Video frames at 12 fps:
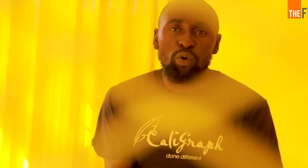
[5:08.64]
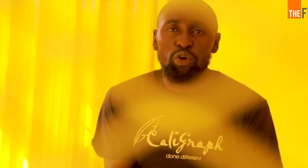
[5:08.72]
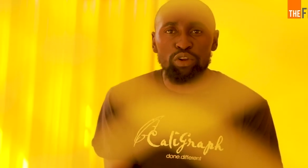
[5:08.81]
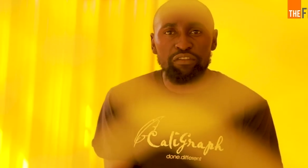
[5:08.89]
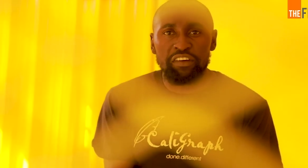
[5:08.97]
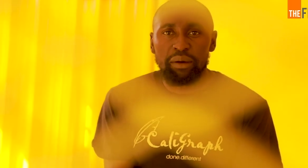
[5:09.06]

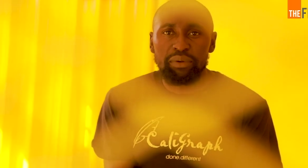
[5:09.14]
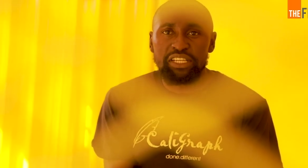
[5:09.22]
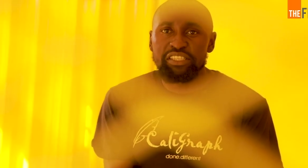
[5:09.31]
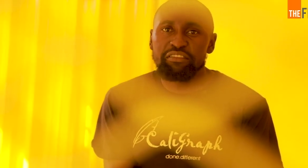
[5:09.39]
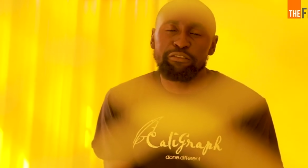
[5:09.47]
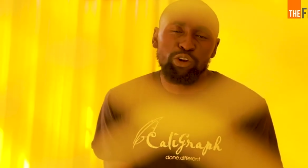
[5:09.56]
whole lot of
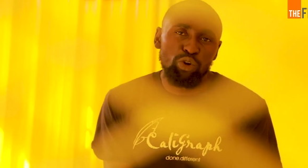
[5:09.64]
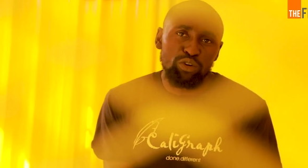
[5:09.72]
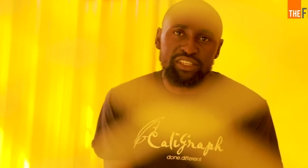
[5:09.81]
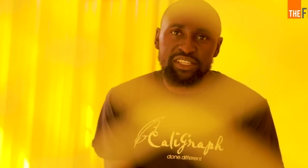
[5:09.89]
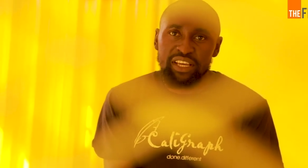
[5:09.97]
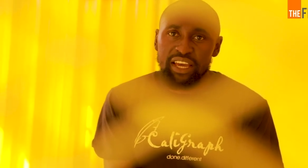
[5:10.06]
companies have
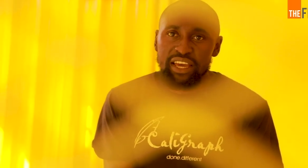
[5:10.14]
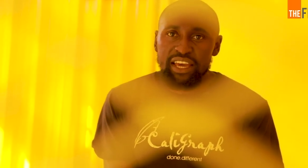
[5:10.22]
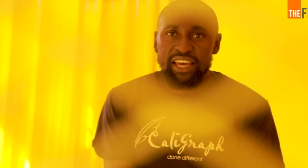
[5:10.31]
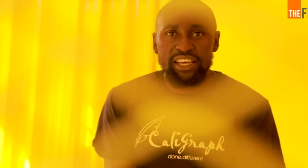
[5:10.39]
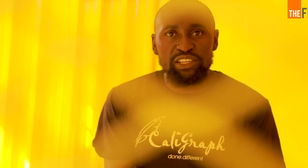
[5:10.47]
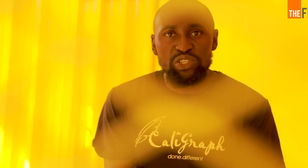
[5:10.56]
closed
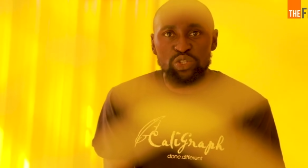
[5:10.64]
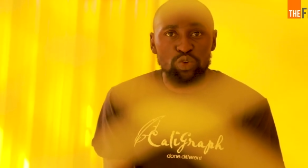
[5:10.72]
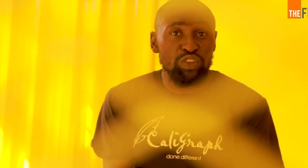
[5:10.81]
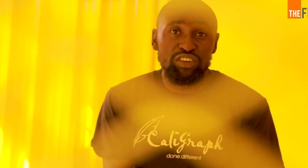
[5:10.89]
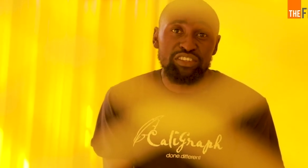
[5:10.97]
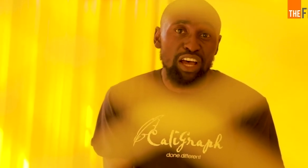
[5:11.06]
as
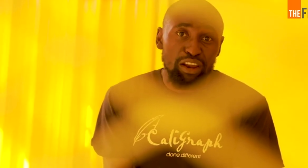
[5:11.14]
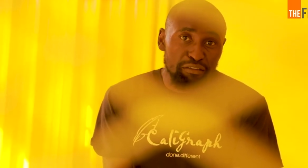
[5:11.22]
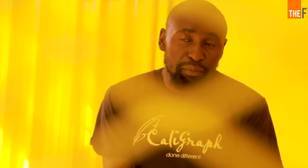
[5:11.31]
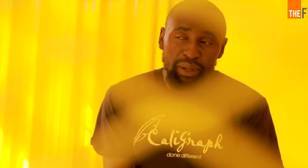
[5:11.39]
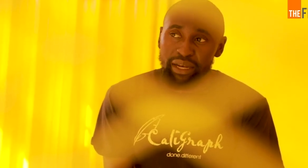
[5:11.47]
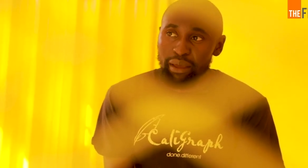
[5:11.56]
to the result of
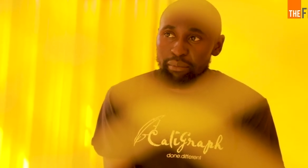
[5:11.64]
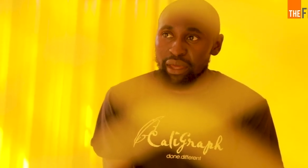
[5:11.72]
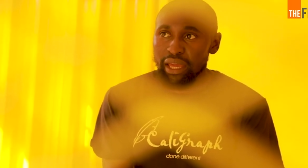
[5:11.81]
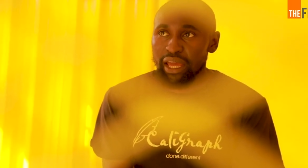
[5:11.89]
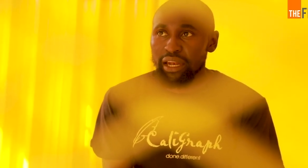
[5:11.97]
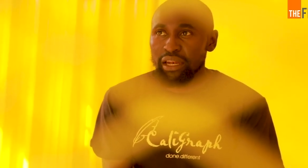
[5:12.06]
the
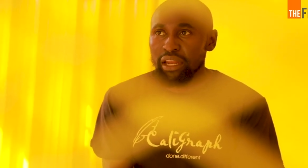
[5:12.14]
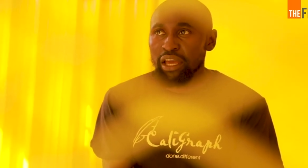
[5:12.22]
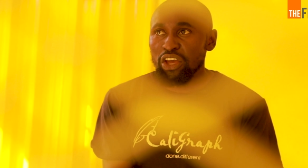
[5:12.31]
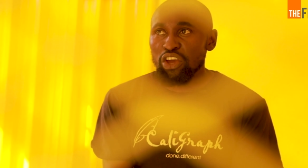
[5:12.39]
pandemic, and